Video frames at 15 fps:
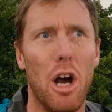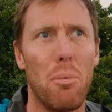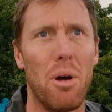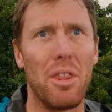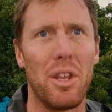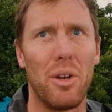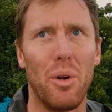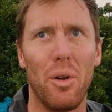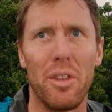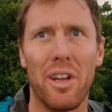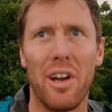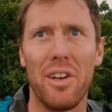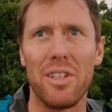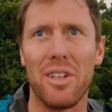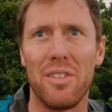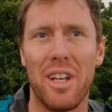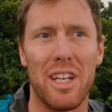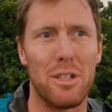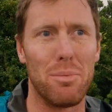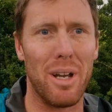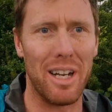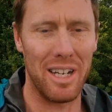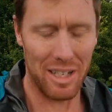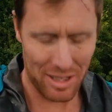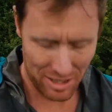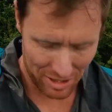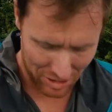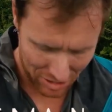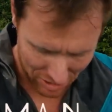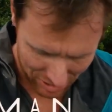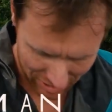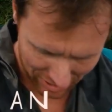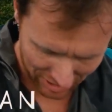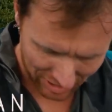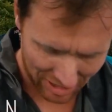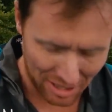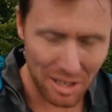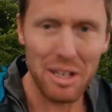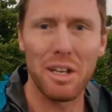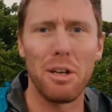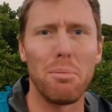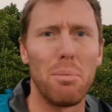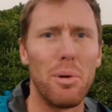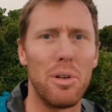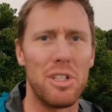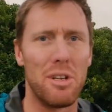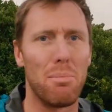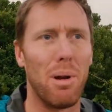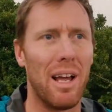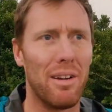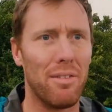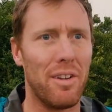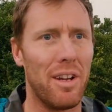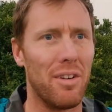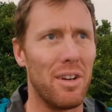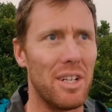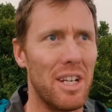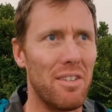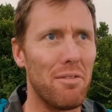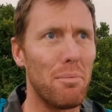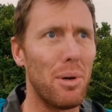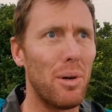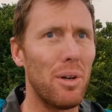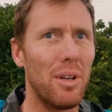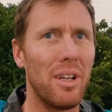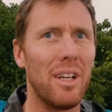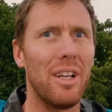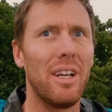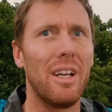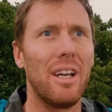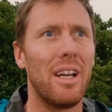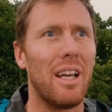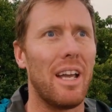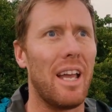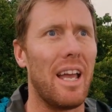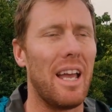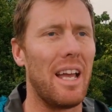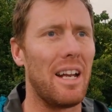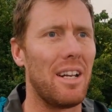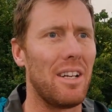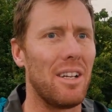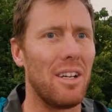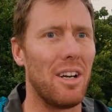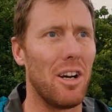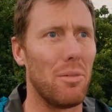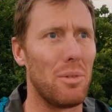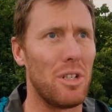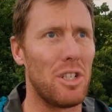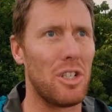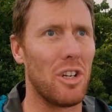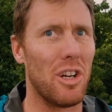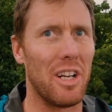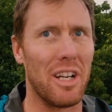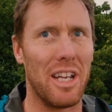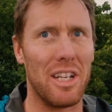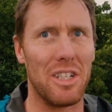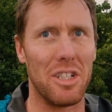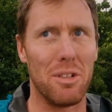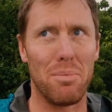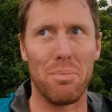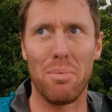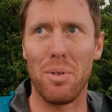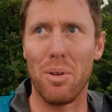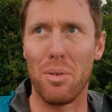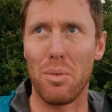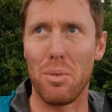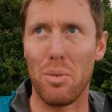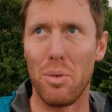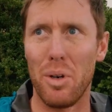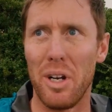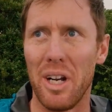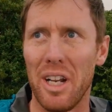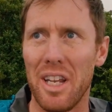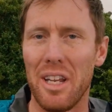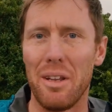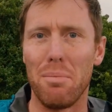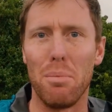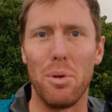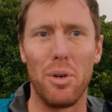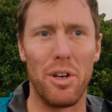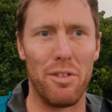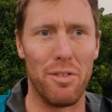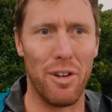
I'm on the north coast of Tasmania, just at the Mersey Bluff here in Devonport, and I'm just trying to get some really moody